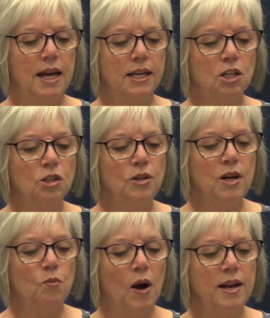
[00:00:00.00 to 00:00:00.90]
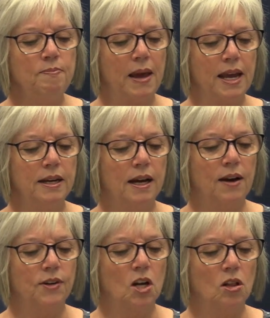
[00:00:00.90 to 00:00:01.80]
including one made
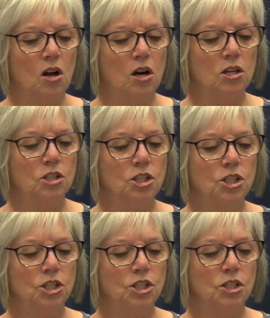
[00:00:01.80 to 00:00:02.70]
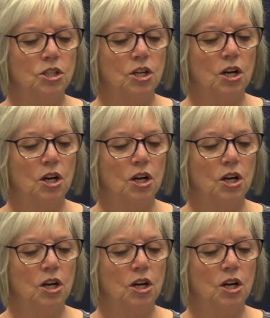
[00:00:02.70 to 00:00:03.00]
of a collage